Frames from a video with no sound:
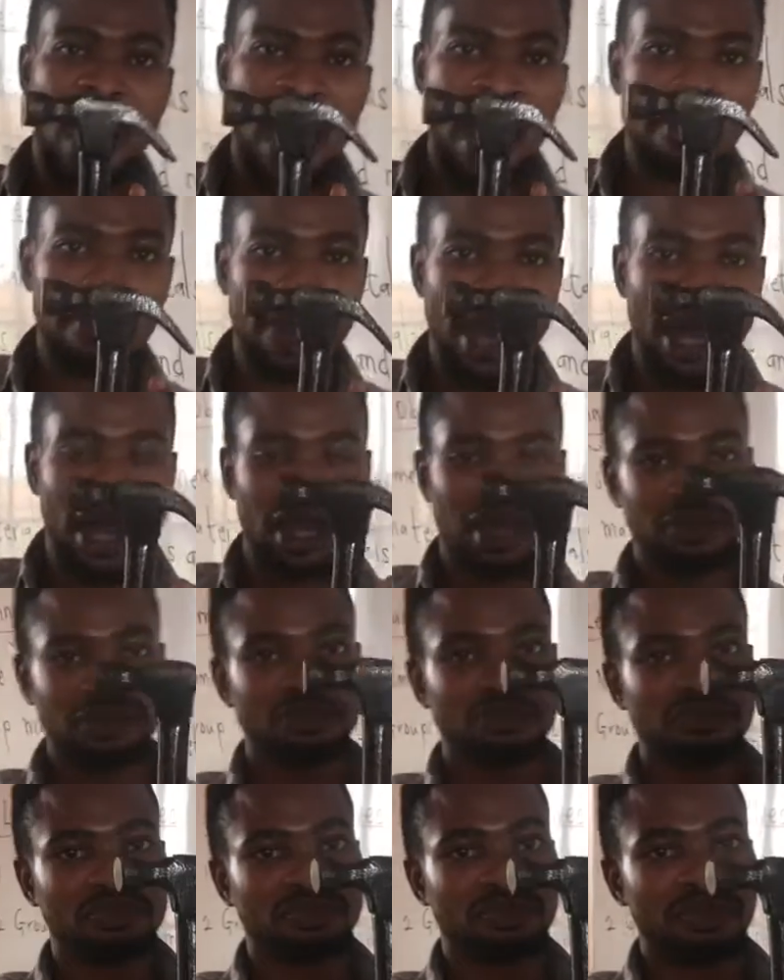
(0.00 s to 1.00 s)
hammer.
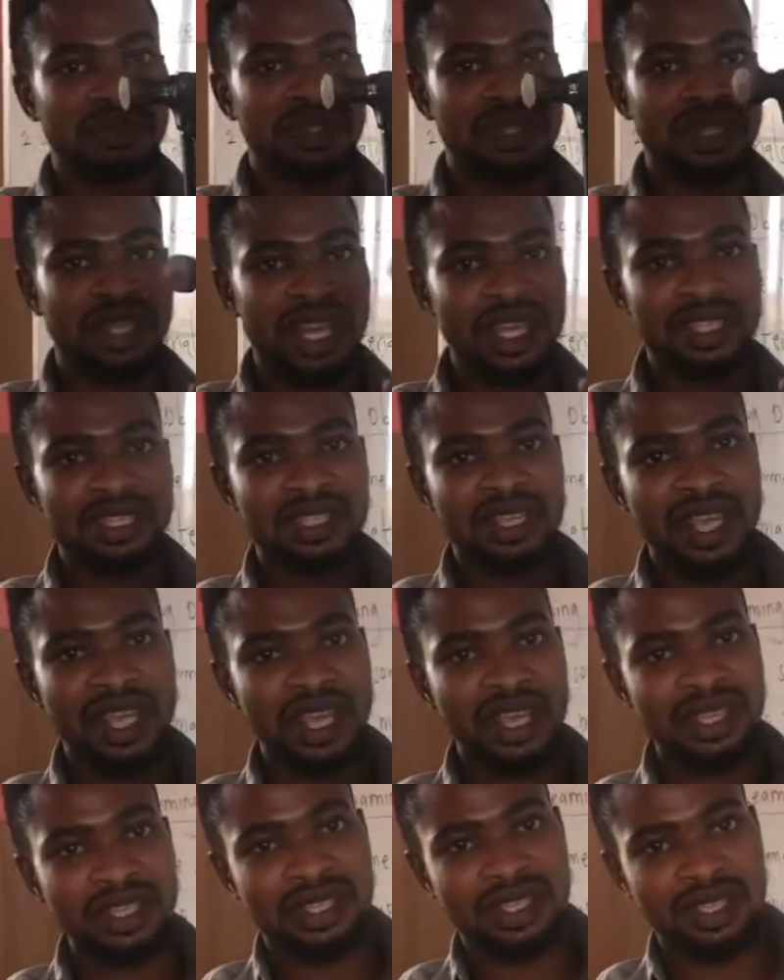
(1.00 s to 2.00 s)
This
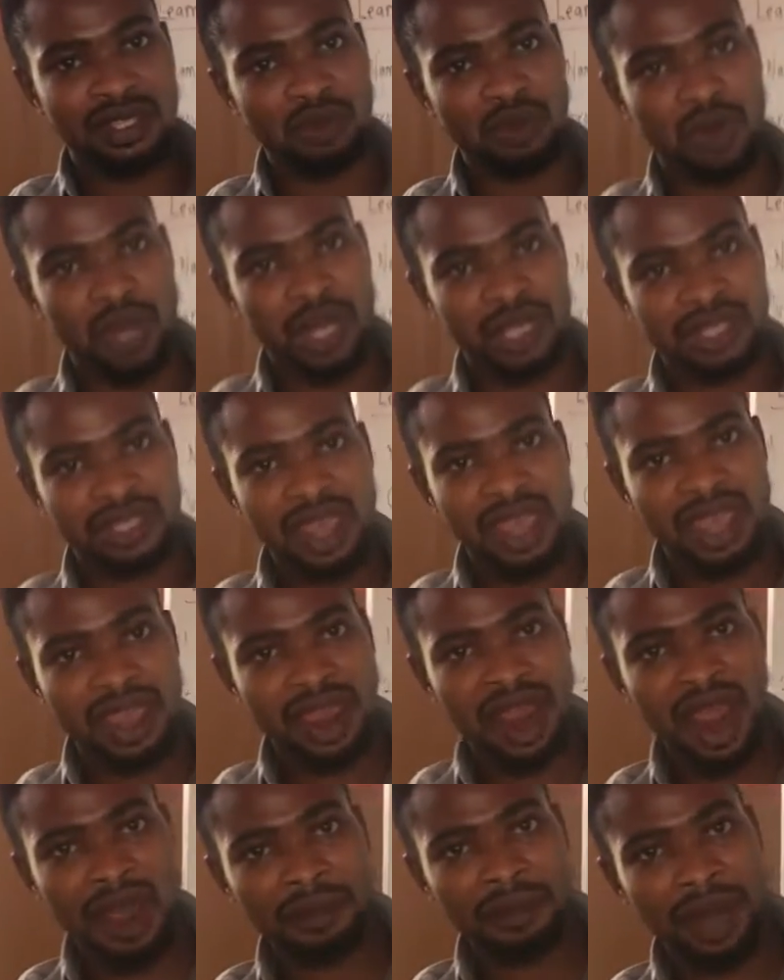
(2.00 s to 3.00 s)
is what a
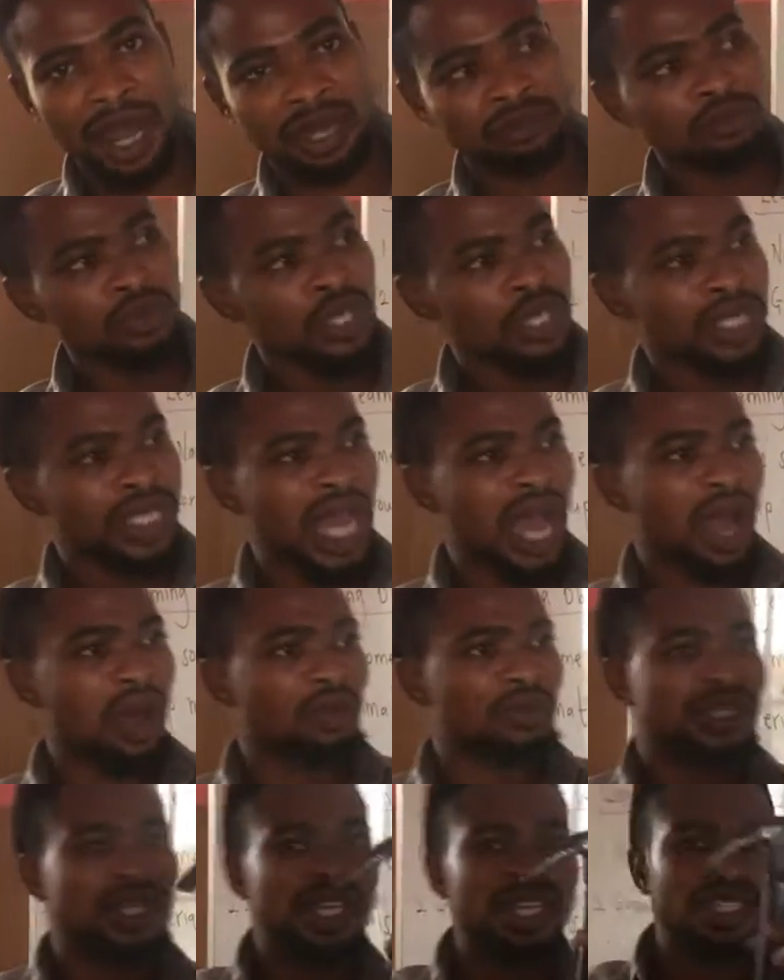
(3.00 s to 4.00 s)
hammer.
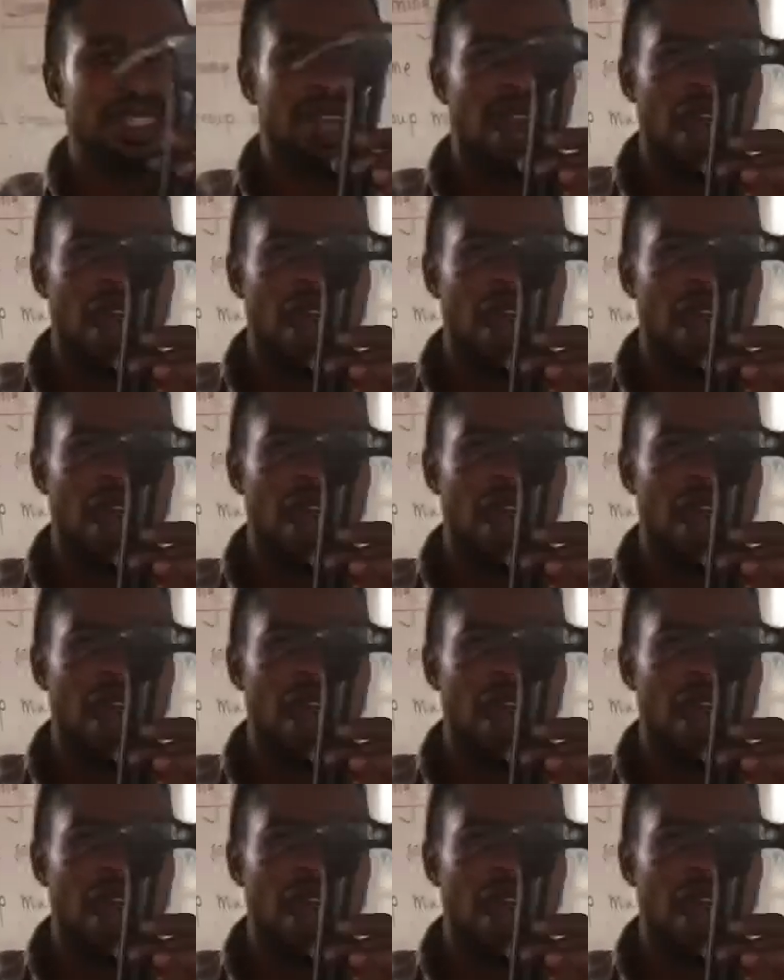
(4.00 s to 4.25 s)
Now this